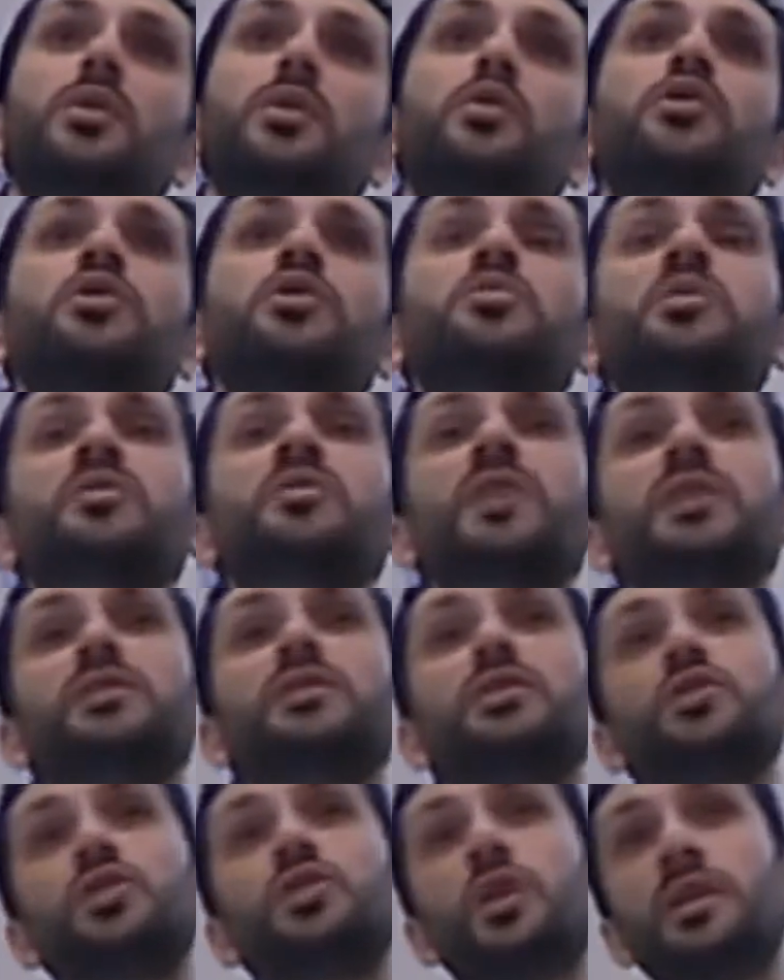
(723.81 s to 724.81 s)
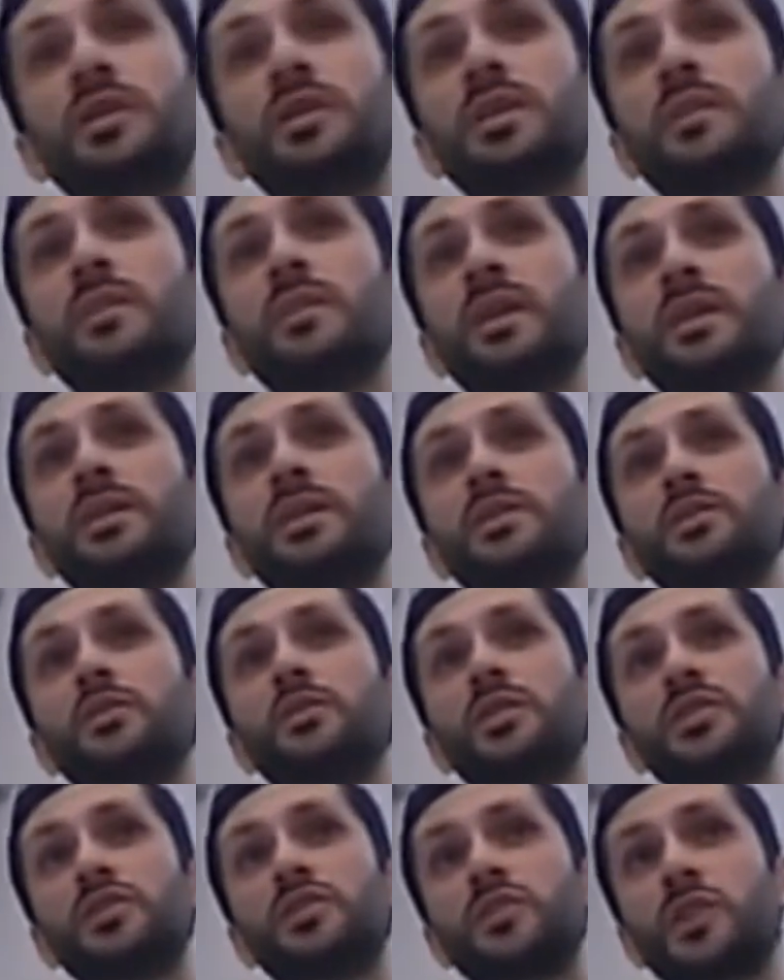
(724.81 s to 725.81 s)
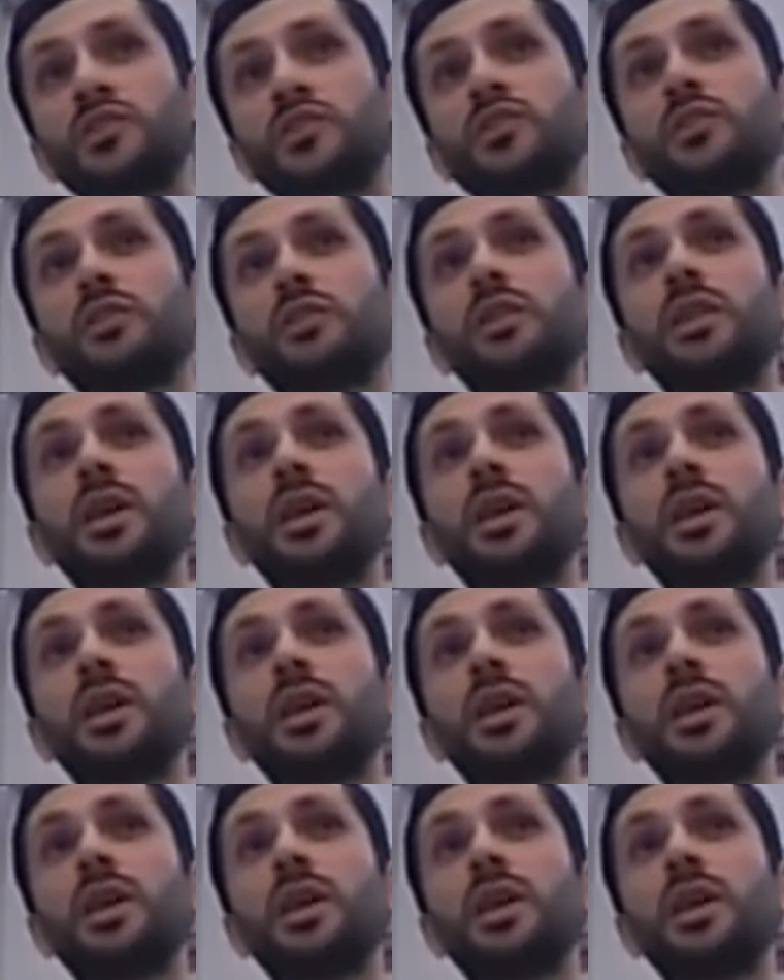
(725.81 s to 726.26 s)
would you prefer to join them and do a structural